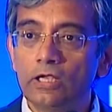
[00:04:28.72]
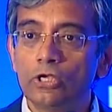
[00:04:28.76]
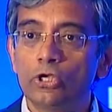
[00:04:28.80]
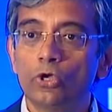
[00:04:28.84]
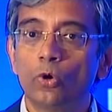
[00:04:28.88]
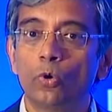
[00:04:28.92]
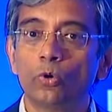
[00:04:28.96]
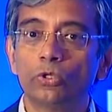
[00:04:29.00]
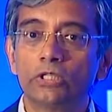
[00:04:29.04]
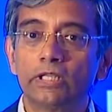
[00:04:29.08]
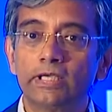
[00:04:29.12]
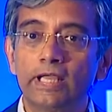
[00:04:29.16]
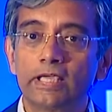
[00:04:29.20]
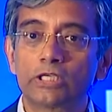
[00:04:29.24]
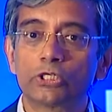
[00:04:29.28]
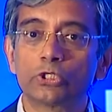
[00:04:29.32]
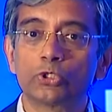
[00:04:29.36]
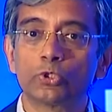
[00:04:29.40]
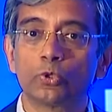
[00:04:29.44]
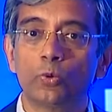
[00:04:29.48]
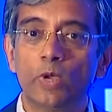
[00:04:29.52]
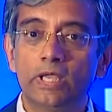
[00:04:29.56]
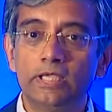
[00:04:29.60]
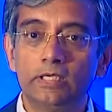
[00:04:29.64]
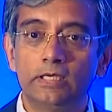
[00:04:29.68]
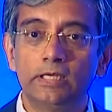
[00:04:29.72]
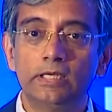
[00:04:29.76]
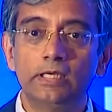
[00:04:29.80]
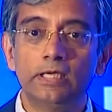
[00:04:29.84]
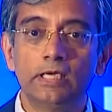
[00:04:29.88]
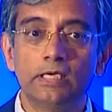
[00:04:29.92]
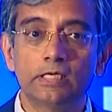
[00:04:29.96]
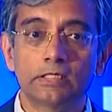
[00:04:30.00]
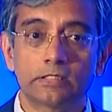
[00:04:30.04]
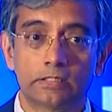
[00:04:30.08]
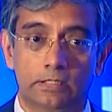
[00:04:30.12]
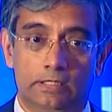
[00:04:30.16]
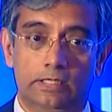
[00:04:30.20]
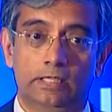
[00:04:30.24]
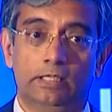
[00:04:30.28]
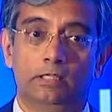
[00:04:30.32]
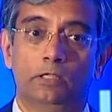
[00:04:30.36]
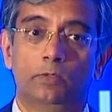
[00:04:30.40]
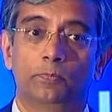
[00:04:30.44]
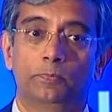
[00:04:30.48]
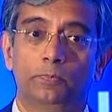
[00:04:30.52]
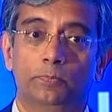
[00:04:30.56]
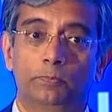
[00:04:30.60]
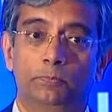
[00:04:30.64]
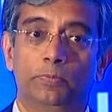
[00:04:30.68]
over the next 20 years,
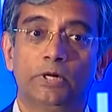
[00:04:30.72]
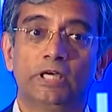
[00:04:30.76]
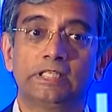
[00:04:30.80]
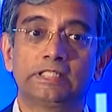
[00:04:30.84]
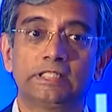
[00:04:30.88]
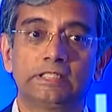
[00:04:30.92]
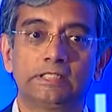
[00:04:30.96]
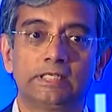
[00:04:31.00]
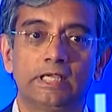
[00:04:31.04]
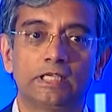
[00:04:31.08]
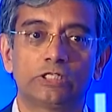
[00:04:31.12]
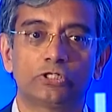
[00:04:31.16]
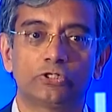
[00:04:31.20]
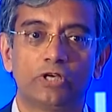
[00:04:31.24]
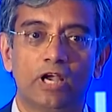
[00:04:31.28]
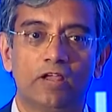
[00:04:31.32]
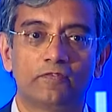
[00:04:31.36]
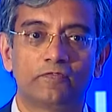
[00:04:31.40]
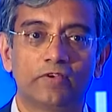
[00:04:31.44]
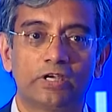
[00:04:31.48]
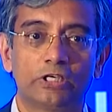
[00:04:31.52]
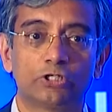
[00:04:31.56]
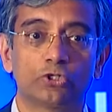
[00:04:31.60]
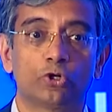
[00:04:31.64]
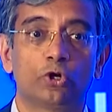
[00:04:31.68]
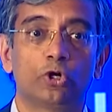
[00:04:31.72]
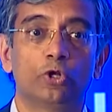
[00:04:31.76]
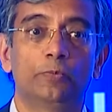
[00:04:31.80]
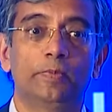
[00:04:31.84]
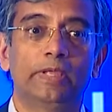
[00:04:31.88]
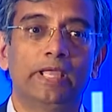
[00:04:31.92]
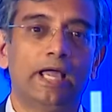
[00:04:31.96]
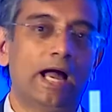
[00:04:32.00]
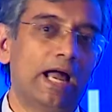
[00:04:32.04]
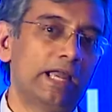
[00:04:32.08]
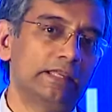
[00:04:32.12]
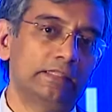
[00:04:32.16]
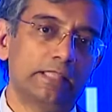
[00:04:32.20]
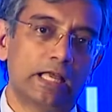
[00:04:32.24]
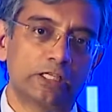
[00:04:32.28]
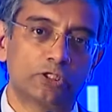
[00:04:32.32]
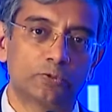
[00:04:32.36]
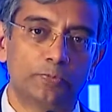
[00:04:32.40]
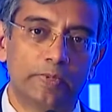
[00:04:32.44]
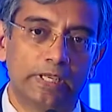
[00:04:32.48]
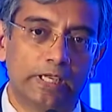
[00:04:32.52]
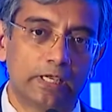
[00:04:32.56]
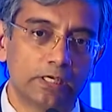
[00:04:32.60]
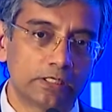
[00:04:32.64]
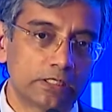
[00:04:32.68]
the percentage traffic is going to be high. That's
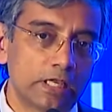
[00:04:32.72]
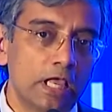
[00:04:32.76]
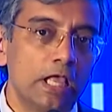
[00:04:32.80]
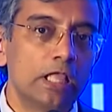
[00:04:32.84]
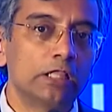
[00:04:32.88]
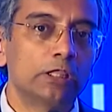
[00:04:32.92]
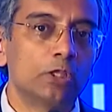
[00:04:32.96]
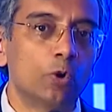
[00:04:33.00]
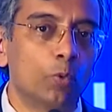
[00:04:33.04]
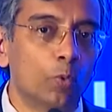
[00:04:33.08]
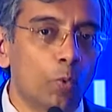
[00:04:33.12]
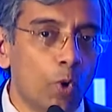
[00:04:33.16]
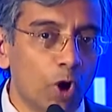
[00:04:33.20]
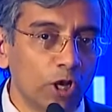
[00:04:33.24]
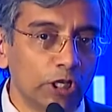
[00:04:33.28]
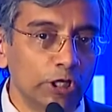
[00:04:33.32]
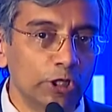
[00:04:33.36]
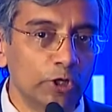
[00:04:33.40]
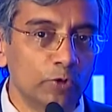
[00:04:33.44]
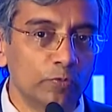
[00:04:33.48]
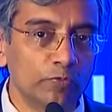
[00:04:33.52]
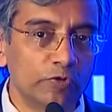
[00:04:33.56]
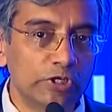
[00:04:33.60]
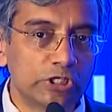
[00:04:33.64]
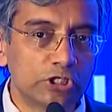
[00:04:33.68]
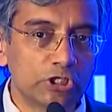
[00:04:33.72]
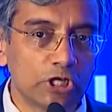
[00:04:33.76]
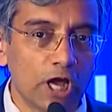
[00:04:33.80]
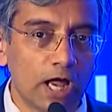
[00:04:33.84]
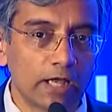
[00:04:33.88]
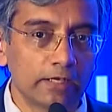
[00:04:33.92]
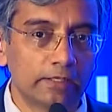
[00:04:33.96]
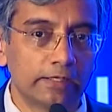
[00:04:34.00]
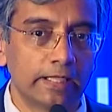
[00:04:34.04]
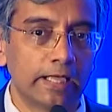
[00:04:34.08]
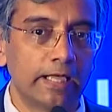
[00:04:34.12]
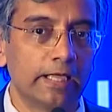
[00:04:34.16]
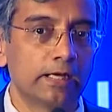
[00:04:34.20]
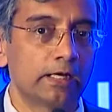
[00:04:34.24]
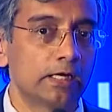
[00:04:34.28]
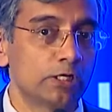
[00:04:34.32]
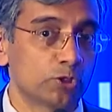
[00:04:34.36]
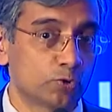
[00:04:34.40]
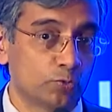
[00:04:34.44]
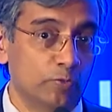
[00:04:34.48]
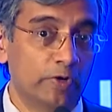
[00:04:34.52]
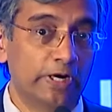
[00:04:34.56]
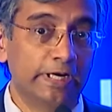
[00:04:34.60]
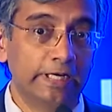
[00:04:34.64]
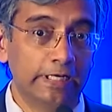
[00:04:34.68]
because the volume we start there is
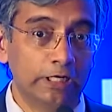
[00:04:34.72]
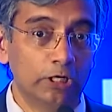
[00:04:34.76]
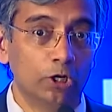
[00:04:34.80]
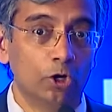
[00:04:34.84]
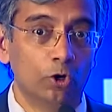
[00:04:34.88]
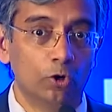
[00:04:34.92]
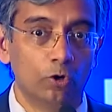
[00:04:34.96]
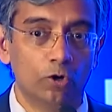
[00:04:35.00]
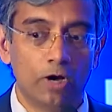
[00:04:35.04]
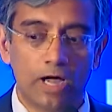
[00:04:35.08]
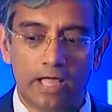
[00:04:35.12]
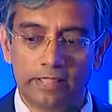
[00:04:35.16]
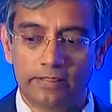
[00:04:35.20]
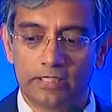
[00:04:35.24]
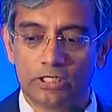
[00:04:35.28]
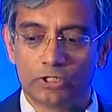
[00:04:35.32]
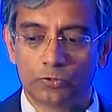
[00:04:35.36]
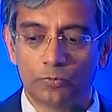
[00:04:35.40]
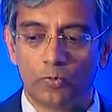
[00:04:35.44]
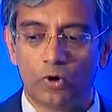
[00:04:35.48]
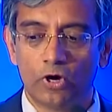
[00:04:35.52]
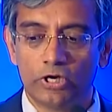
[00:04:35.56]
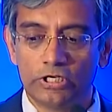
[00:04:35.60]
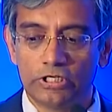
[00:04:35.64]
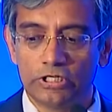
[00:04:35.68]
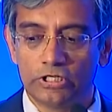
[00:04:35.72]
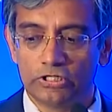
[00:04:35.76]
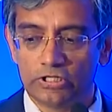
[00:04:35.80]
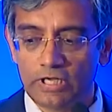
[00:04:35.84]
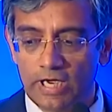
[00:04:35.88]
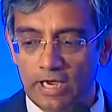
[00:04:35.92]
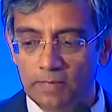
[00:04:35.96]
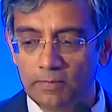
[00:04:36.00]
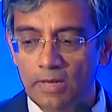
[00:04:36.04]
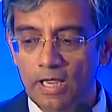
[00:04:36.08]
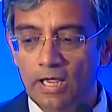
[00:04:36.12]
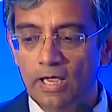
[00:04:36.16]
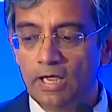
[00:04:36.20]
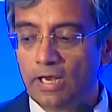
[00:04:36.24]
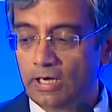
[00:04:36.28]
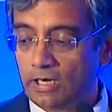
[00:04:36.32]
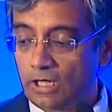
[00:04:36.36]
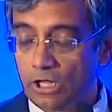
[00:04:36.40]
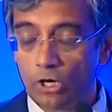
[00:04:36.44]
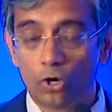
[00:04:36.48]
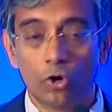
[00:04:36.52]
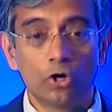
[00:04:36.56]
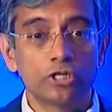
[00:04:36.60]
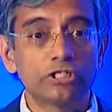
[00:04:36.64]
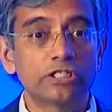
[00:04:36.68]
very low at this point in time. It'll
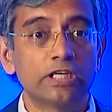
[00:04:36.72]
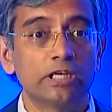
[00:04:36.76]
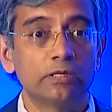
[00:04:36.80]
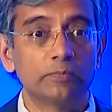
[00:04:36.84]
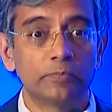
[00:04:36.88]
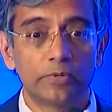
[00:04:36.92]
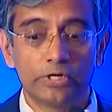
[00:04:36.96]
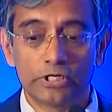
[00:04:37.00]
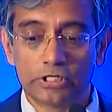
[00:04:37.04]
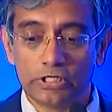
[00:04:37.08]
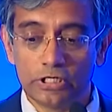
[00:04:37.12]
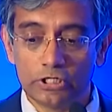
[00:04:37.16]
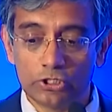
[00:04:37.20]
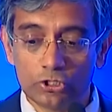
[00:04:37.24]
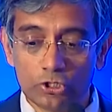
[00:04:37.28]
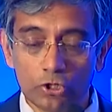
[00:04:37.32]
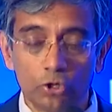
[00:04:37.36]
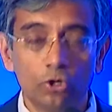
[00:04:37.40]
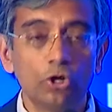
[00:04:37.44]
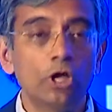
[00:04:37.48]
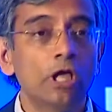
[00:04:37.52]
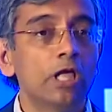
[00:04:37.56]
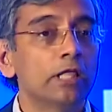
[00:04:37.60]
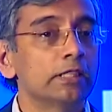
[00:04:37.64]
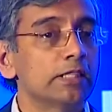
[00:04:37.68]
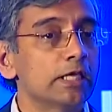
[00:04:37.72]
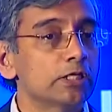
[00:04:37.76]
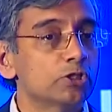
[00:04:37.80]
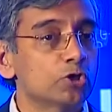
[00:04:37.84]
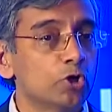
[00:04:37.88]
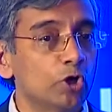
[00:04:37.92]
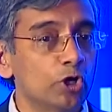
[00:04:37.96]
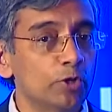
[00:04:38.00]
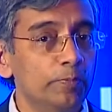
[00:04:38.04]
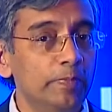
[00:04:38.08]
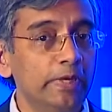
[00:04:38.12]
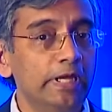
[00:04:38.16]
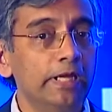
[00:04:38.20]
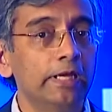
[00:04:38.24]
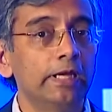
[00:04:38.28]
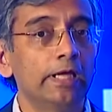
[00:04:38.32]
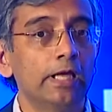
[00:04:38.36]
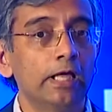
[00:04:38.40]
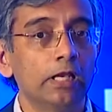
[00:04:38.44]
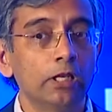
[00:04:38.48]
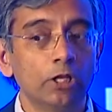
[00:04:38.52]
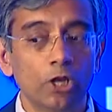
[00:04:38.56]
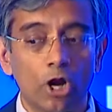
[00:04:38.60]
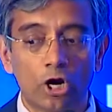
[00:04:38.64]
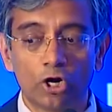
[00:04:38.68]
grow at 10%. So there's going to be
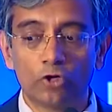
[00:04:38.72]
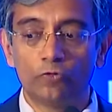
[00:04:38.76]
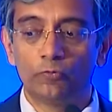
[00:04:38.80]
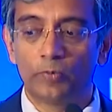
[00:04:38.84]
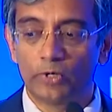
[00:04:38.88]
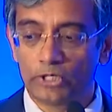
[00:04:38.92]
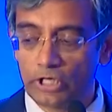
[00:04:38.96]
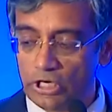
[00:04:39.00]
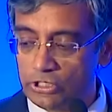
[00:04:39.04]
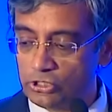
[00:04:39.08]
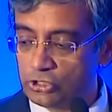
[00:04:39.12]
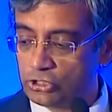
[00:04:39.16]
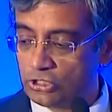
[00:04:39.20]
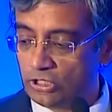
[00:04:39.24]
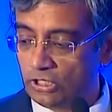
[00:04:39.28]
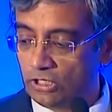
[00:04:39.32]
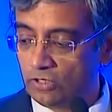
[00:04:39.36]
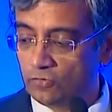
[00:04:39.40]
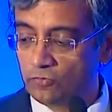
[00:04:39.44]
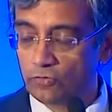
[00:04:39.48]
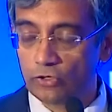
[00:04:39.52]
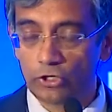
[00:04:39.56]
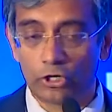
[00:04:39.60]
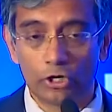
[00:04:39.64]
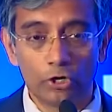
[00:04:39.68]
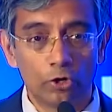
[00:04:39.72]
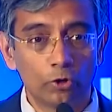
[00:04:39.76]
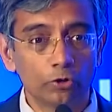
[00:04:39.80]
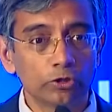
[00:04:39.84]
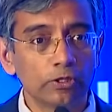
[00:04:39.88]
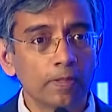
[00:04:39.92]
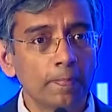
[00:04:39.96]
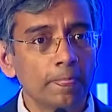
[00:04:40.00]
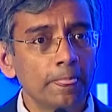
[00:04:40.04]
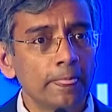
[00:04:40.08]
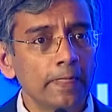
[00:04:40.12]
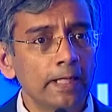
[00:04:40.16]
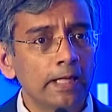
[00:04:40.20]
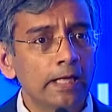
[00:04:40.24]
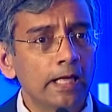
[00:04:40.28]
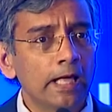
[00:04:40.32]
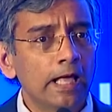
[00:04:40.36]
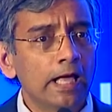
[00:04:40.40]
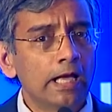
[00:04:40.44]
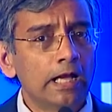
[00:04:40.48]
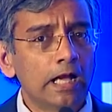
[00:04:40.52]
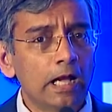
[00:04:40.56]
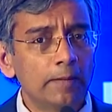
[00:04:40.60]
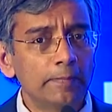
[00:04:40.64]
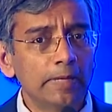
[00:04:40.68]
a lot of potential for growth.
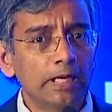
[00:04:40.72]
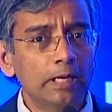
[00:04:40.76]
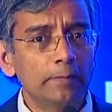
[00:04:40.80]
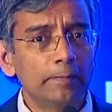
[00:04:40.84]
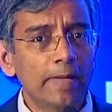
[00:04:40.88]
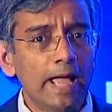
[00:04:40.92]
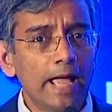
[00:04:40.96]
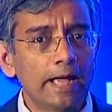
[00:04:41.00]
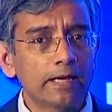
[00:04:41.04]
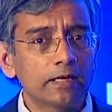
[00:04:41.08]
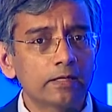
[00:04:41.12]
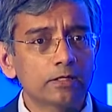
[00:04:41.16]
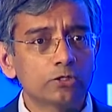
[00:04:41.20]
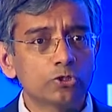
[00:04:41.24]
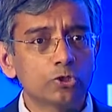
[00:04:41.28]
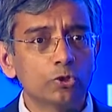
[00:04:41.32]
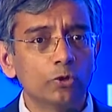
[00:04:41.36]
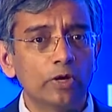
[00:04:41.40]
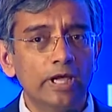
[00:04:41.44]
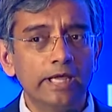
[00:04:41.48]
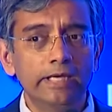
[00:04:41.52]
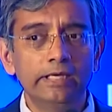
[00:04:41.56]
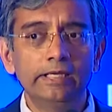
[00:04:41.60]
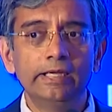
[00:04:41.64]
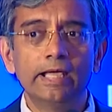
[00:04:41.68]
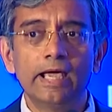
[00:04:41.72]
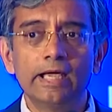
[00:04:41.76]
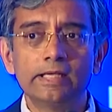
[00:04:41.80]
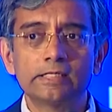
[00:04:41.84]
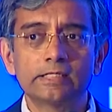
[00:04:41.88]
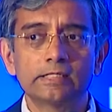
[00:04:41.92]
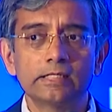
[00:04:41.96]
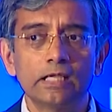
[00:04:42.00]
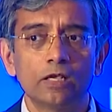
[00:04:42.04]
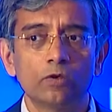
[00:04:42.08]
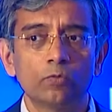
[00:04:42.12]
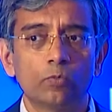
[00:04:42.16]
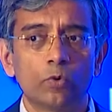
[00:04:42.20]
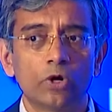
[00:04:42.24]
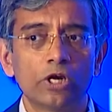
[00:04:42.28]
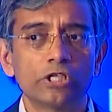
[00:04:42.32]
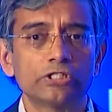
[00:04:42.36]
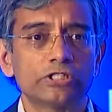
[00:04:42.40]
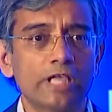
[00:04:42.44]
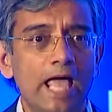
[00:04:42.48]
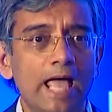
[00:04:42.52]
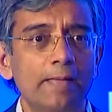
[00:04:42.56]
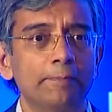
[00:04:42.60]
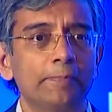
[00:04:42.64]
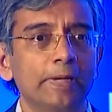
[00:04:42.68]
Coming back to India itself, what has
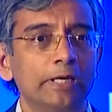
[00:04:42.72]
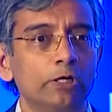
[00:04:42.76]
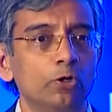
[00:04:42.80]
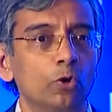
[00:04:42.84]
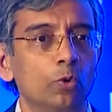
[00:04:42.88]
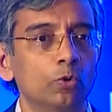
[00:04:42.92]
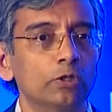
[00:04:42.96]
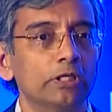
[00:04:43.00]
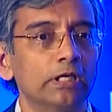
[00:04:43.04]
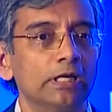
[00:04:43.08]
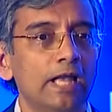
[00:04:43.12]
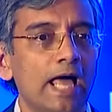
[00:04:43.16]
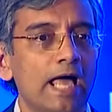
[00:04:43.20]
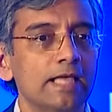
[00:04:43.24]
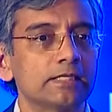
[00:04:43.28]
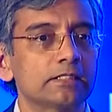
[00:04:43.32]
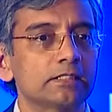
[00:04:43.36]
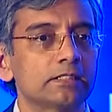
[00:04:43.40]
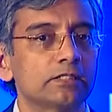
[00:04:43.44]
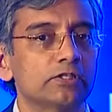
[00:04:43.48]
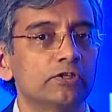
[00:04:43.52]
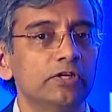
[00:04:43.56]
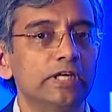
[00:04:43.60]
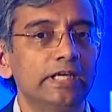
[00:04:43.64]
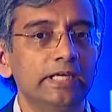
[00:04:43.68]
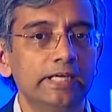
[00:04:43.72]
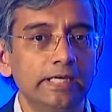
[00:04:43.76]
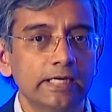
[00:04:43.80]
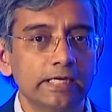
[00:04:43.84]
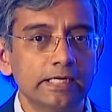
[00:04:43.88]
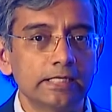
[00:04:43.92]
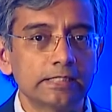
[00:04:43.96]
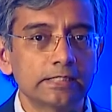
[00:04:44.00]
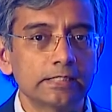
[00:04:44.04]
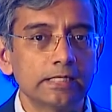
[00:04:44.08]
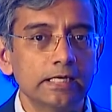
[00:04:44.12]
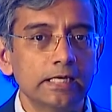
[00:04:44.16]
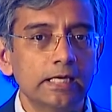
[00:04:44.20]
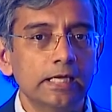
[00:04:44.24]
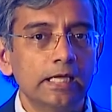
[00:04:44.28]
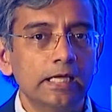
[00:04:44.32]
happened over the last 3 years,